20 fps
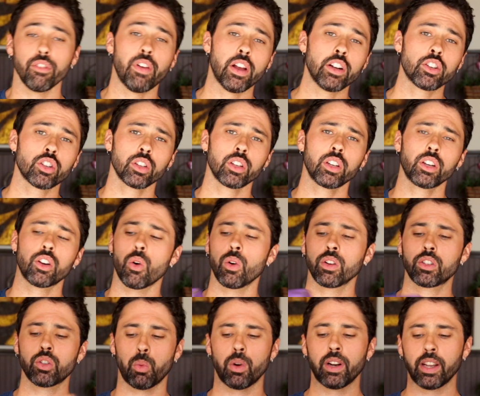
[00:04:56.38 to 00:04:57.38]
eventually
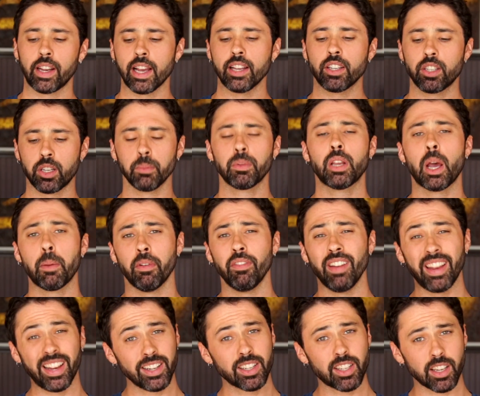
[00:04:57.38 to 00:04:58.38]
going to want to get some type
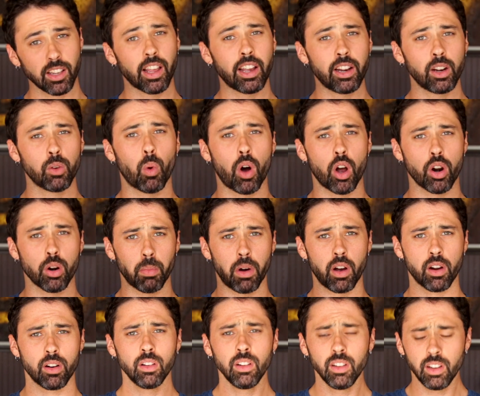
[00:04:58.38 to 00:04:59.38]
of insulated water
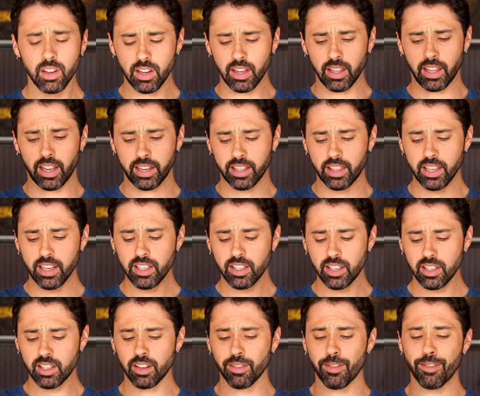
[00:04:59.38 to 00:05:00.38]
bottle like this.
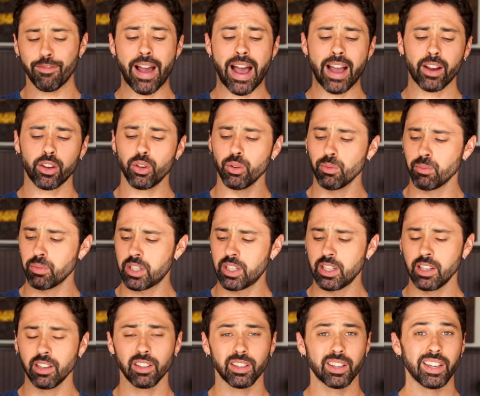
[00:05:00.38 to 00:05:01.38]
This is a vacuum
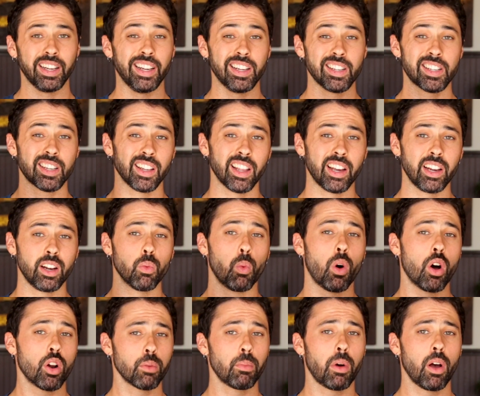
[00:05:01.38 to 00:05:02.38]
sealed insulated
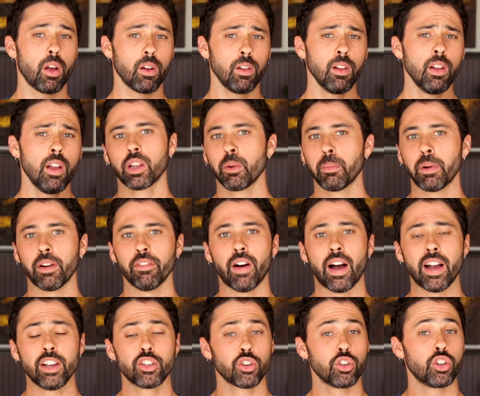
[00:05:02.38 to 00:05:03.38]
water bottle. A little bit of
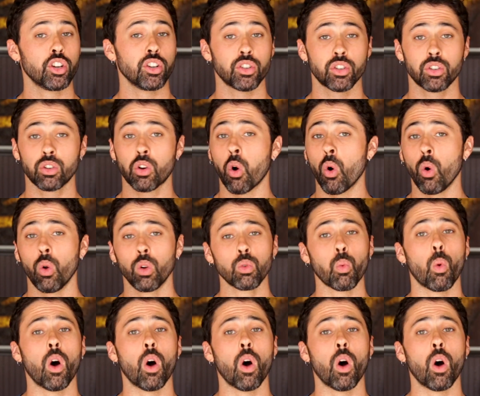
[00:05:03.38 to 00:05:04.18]
ice or just cold